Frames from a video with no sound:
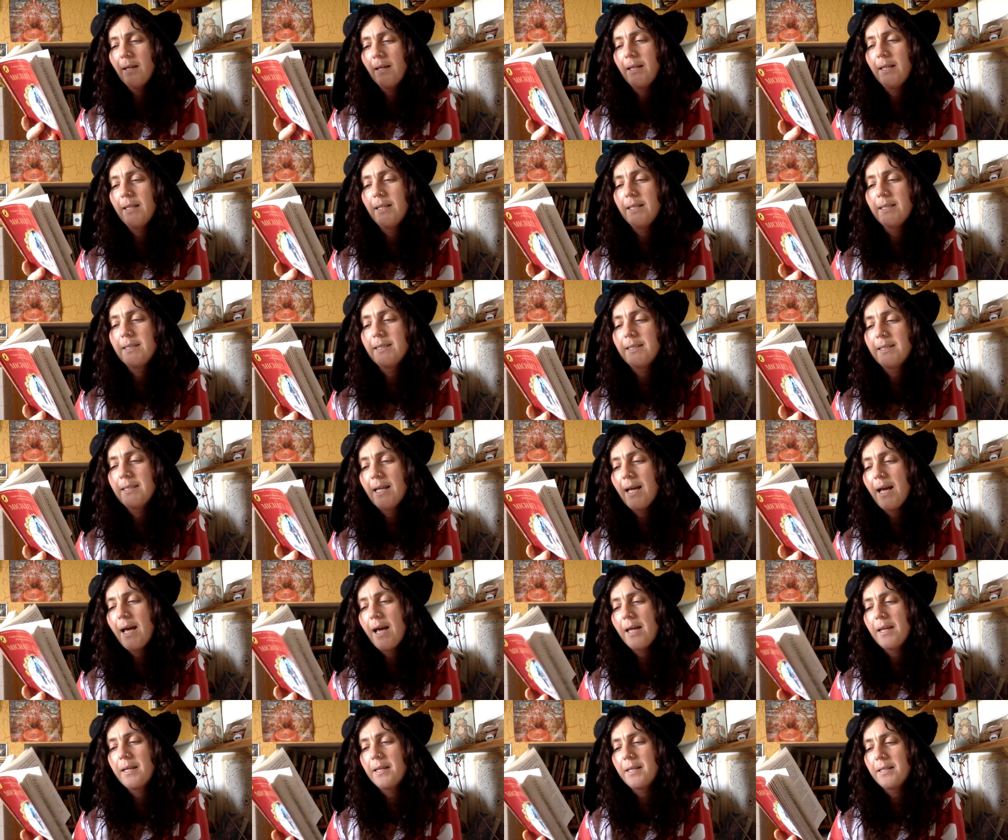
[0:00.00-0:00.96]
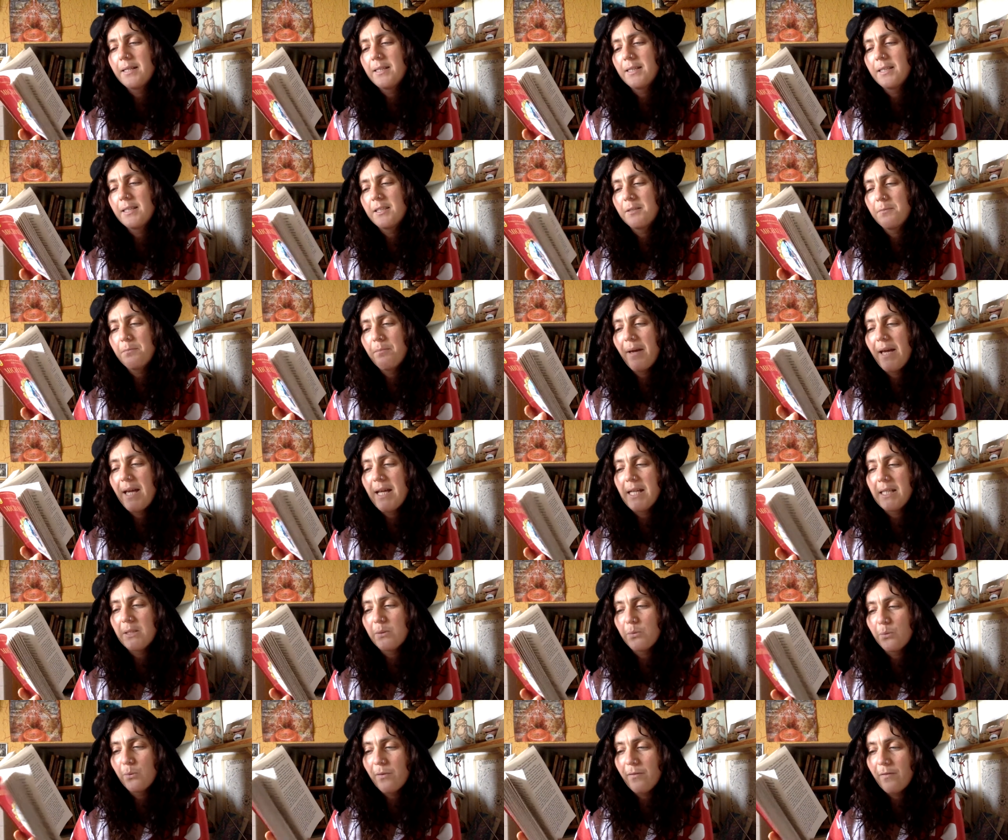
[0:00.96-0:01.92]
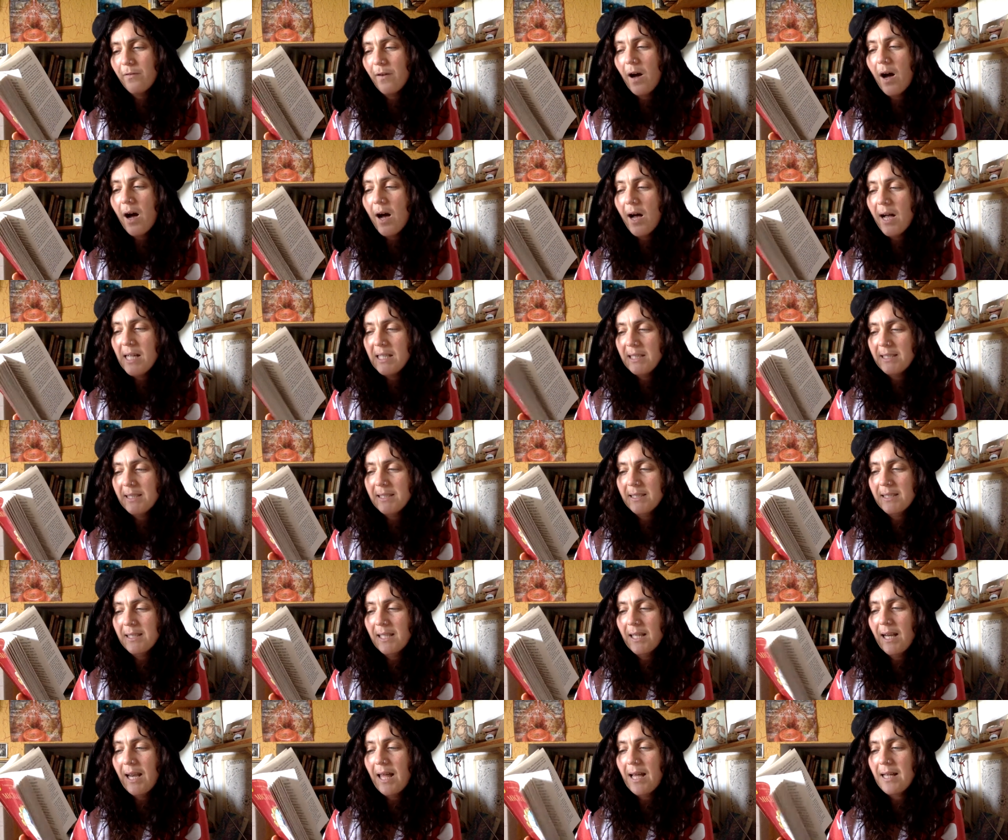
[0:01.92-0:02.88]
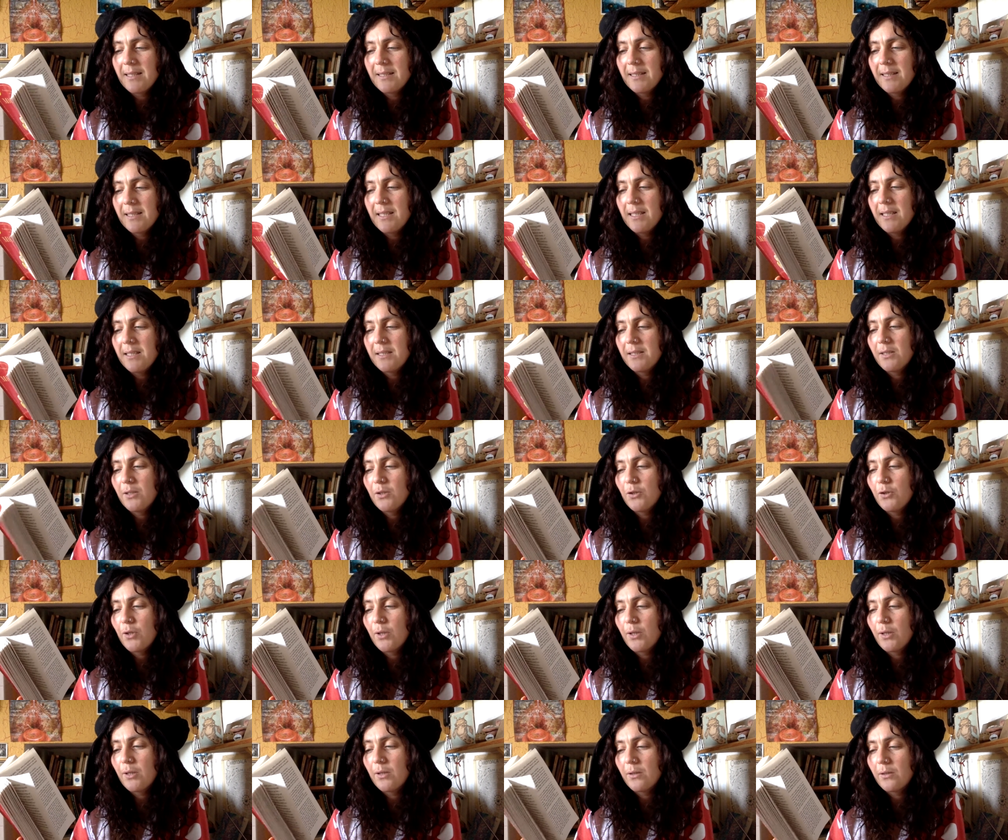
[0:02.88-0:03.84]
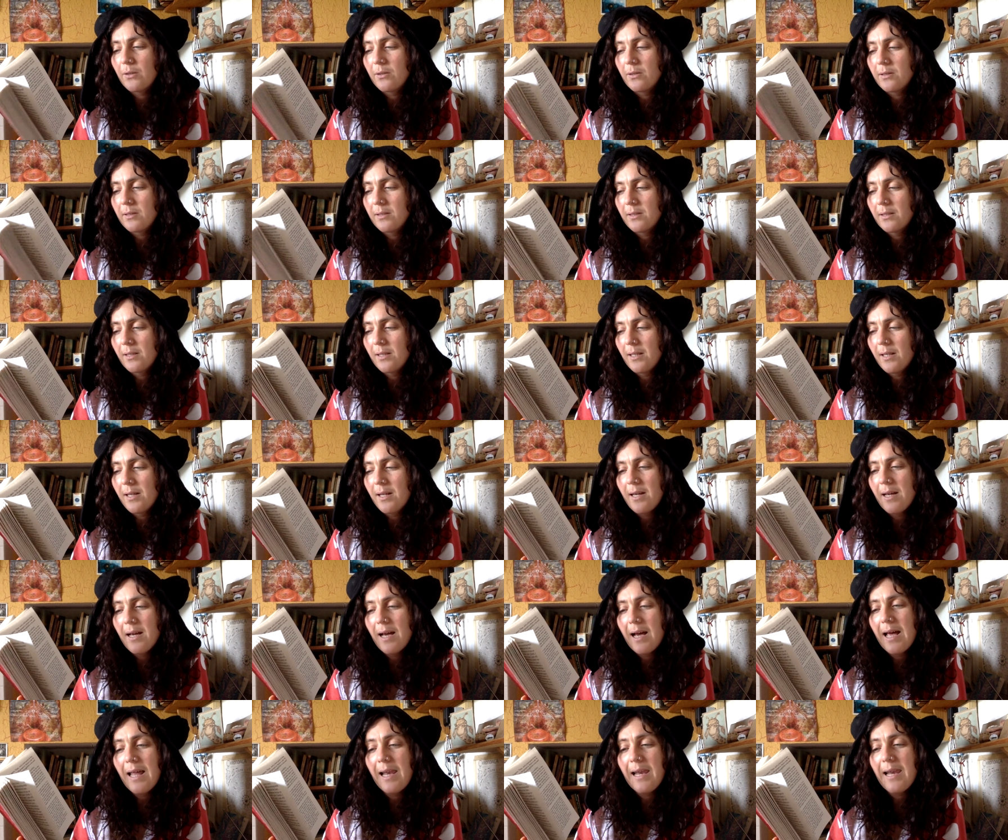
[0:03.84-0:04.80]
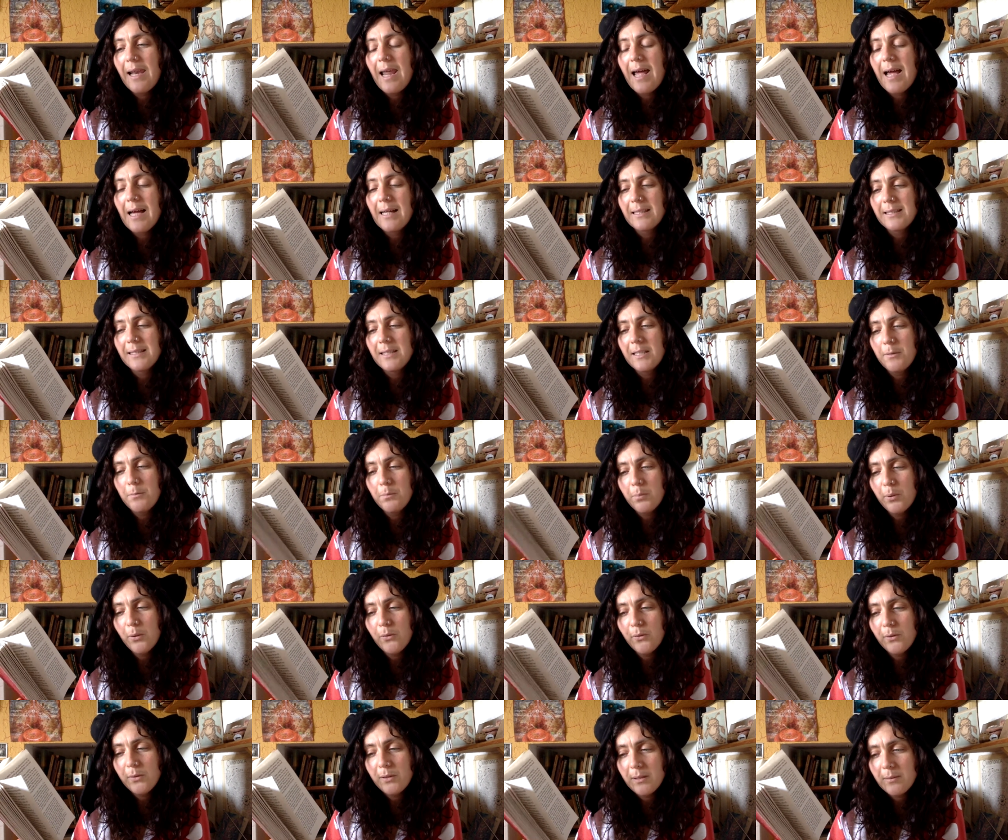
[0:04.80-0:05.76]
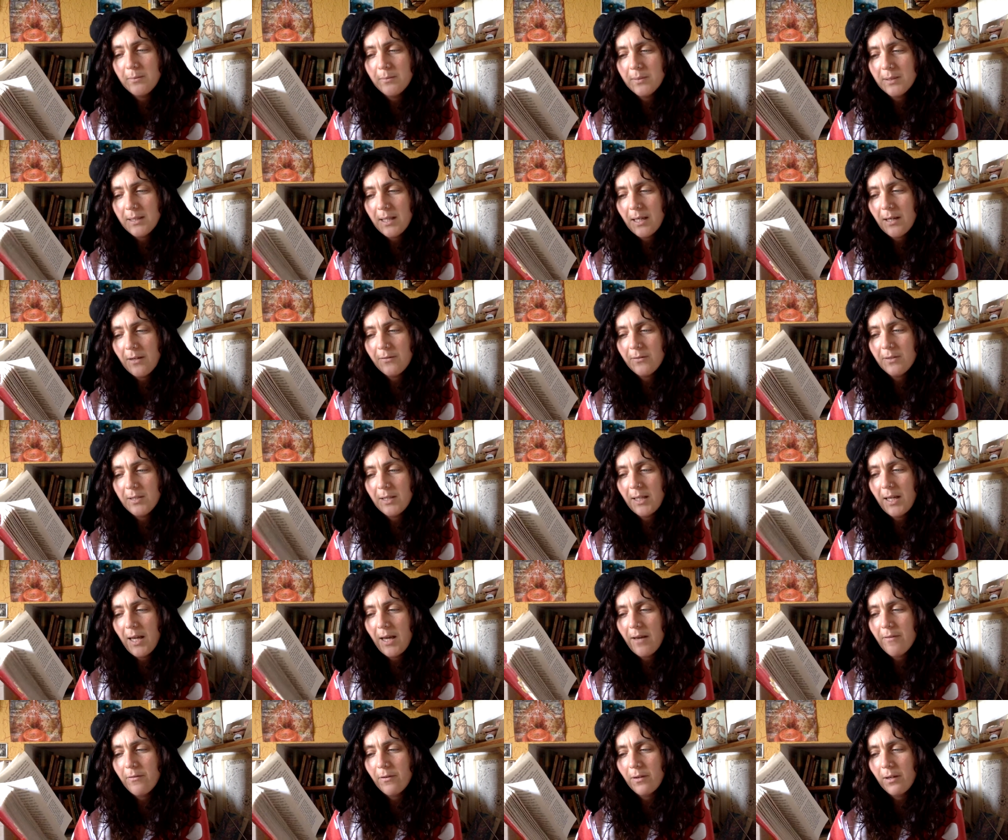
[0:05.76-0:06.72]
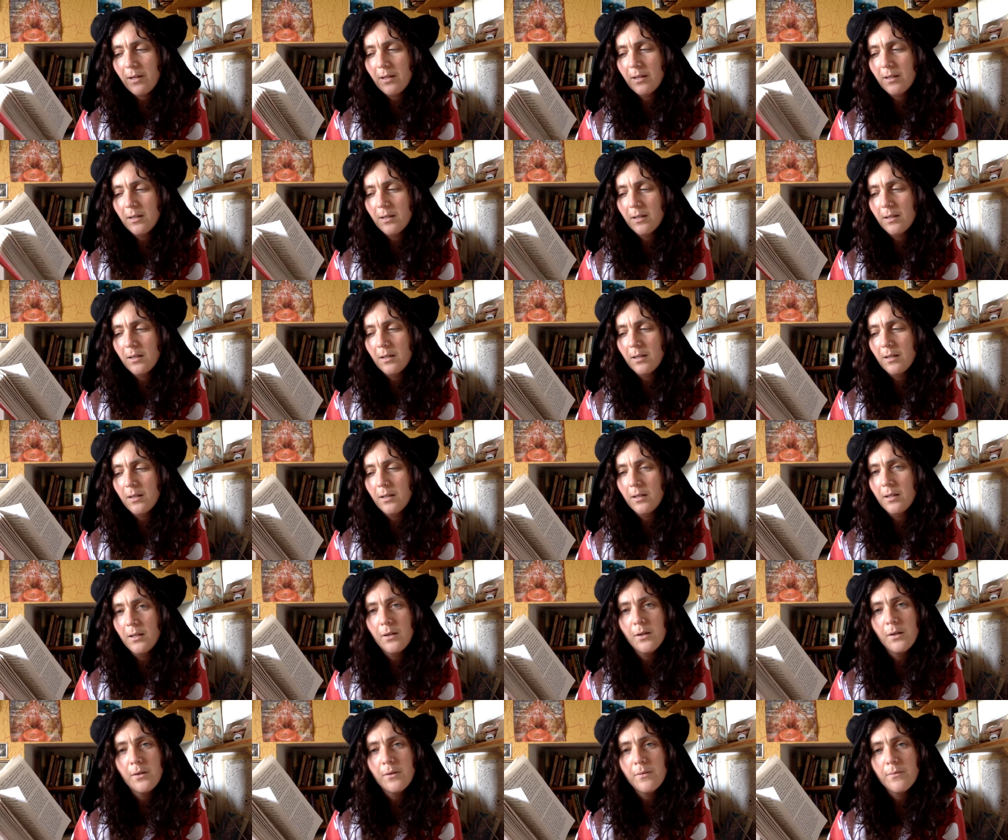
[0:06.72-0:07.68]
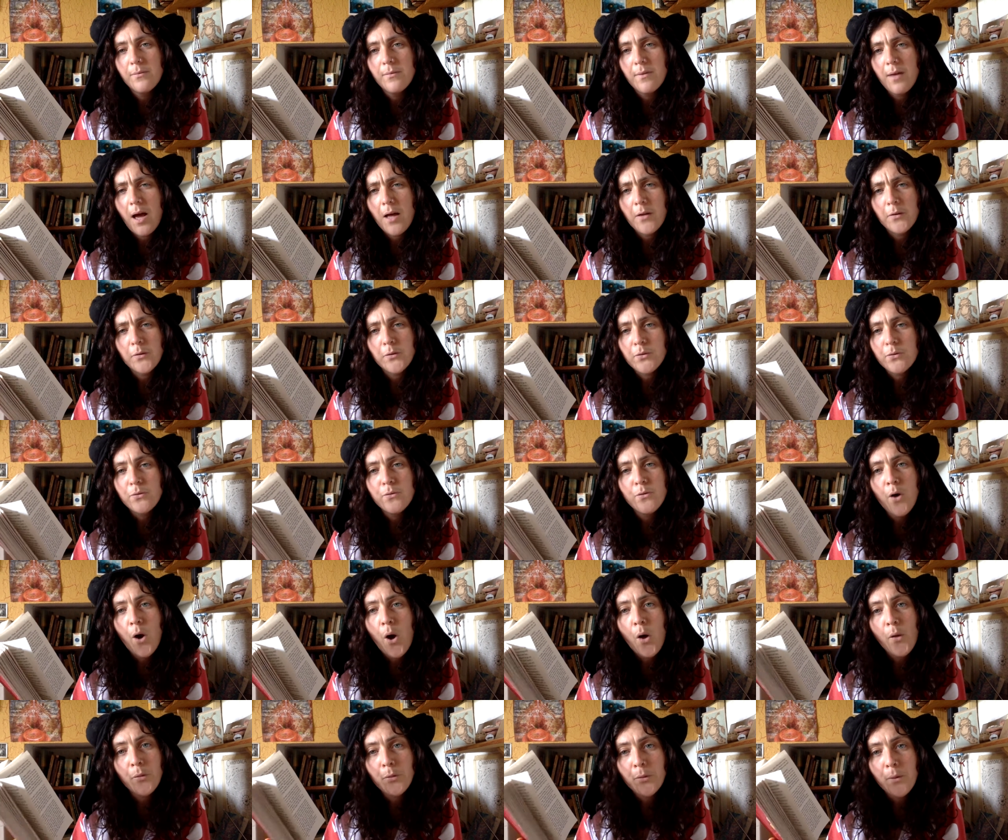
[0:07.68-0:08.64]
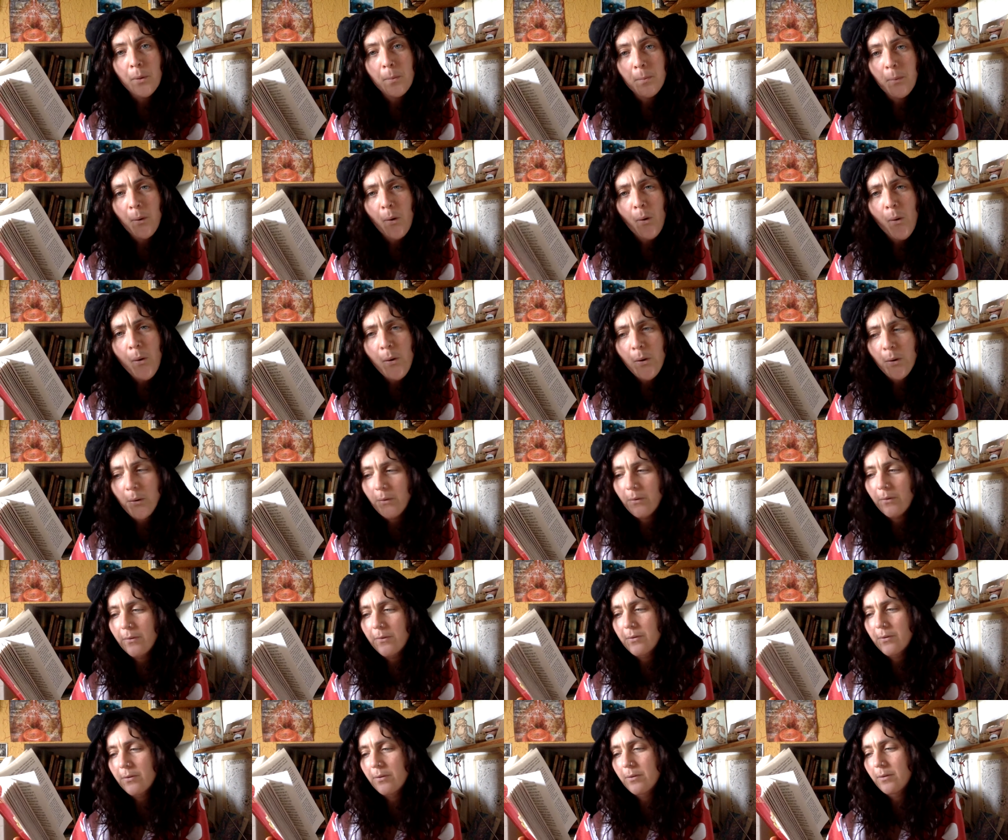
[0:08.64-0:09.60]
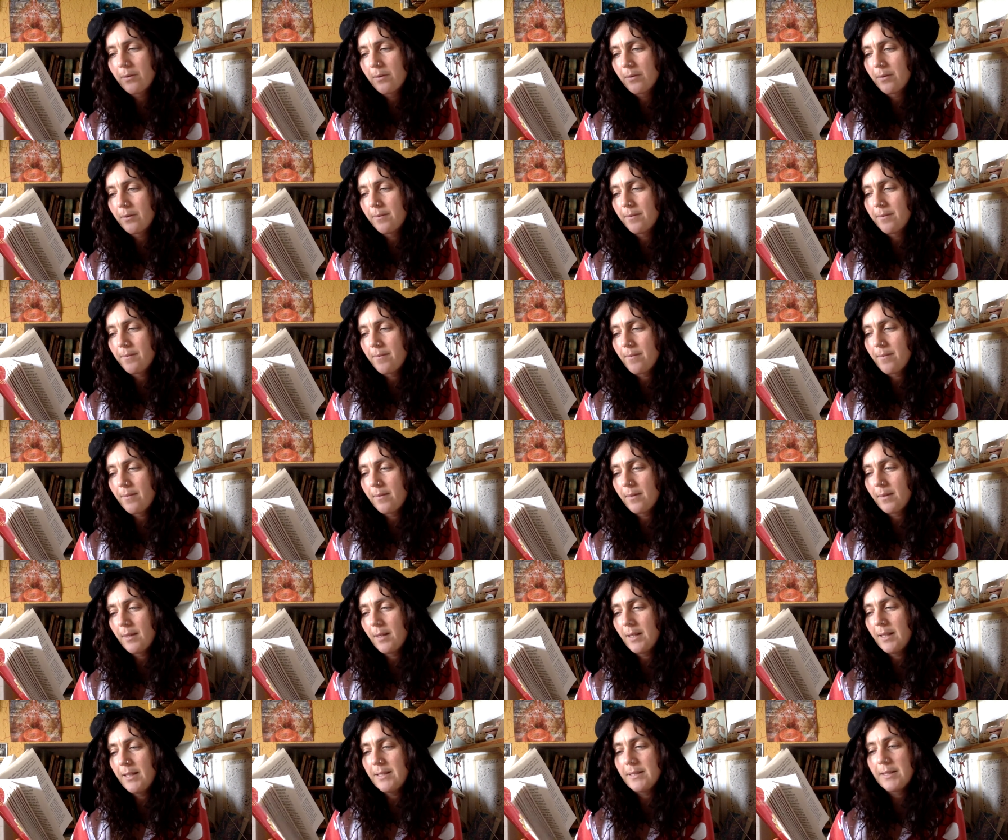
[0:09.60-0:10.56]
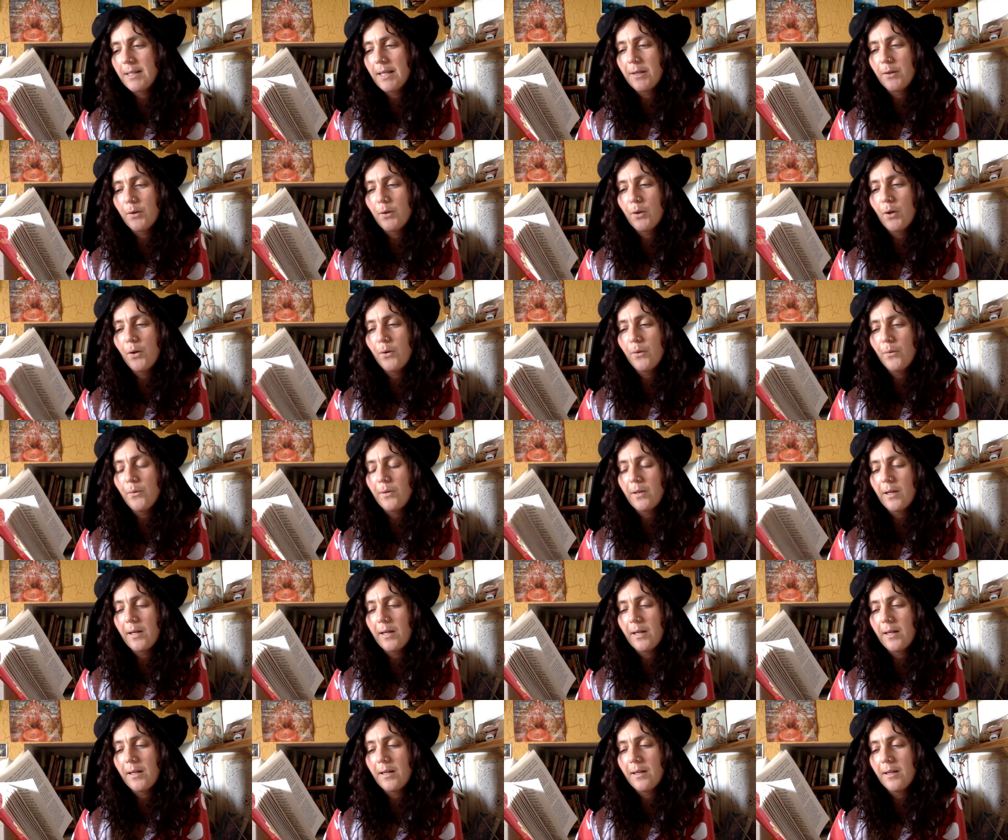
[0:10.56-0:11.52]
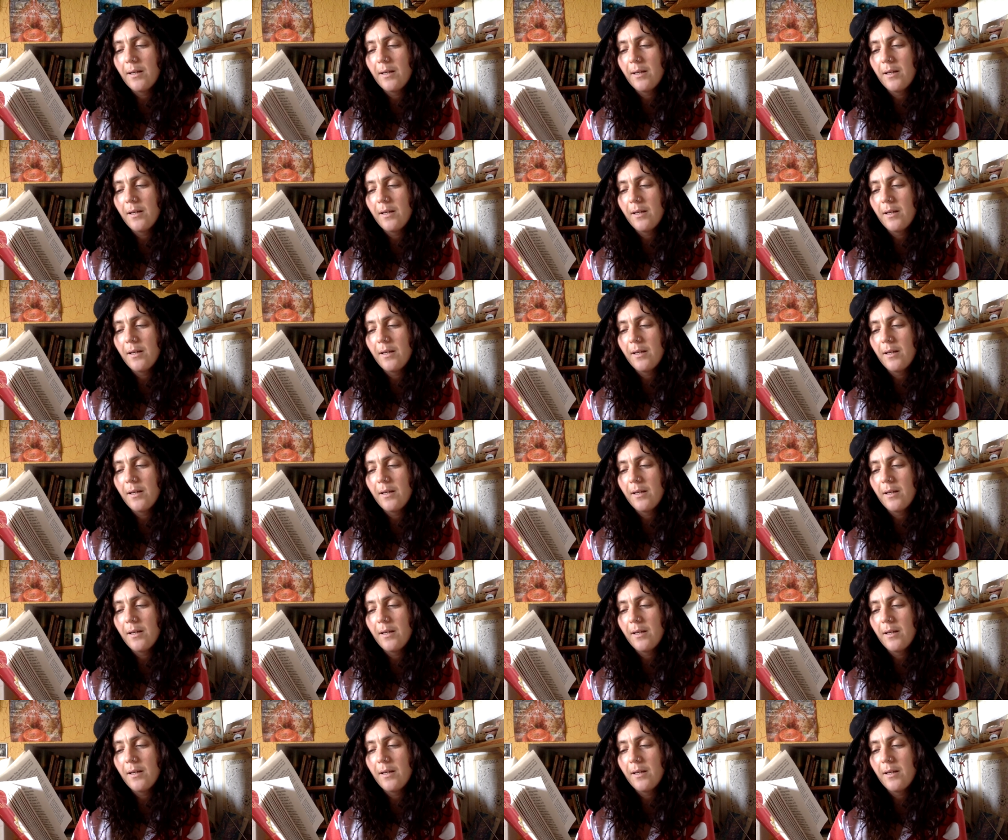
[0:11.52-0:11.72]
He stared into space with eyes as glassy as a doll's. At last he pulled himself together. That's not the point, he said coldly.